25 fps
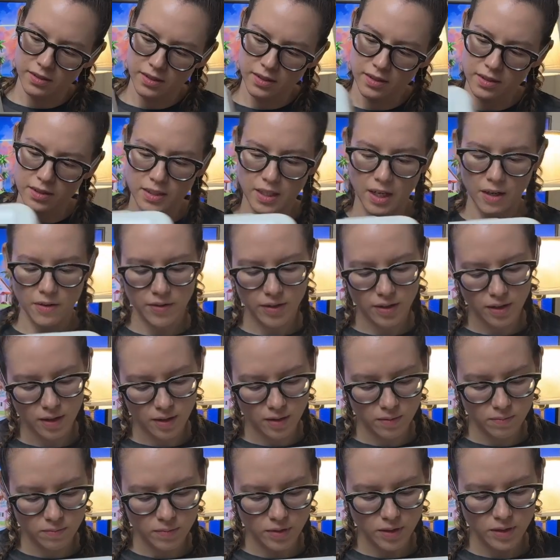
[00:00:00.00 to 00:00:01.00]
This is how it
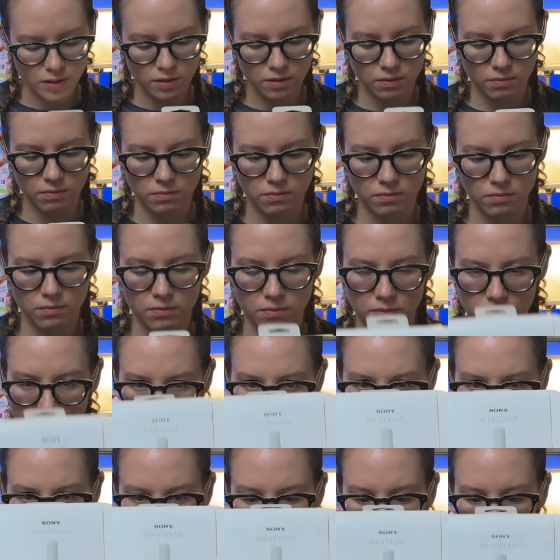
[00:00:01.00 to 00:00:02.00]
comes. A
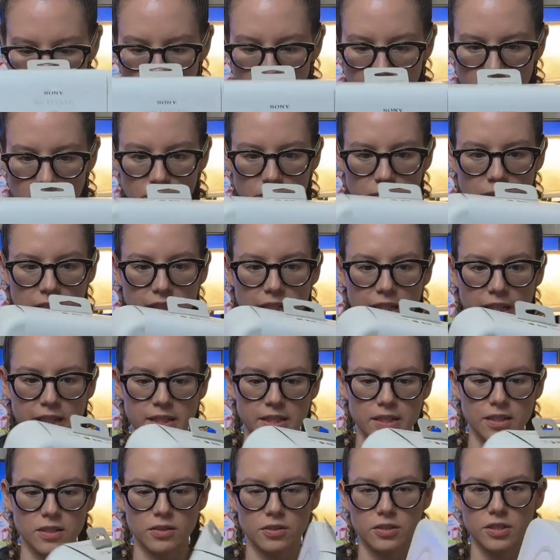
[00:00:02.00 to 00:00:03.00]

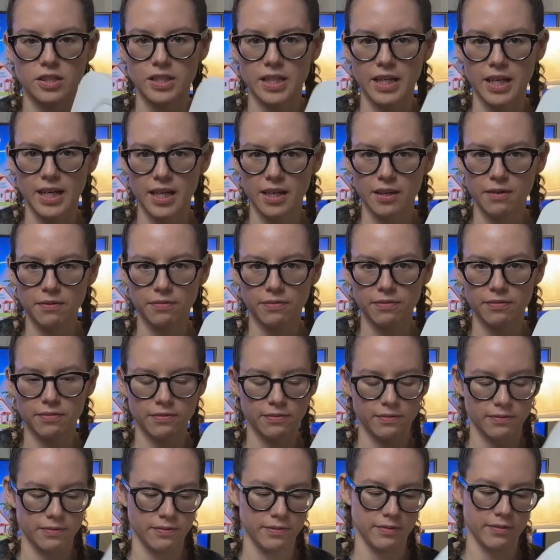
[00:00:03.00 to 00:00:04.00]
nice little sleeve.
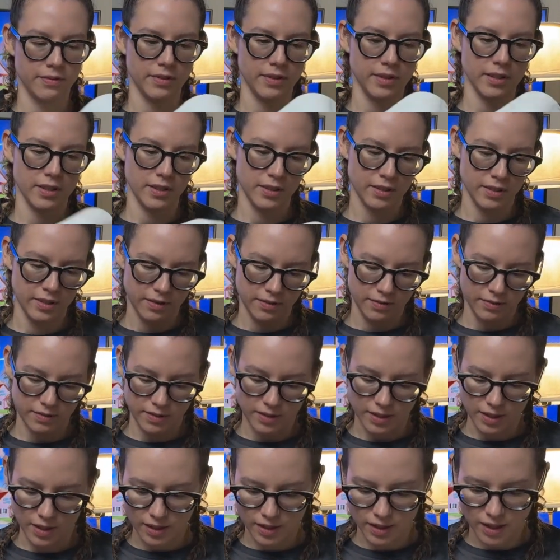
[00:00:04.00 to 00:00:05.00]

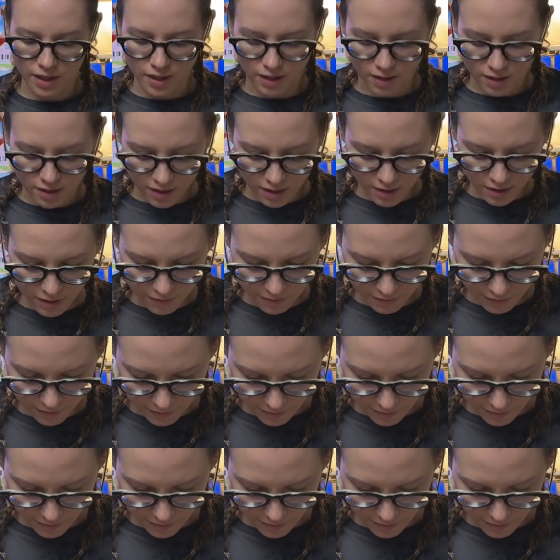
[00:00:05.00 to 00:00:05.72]
Take that off.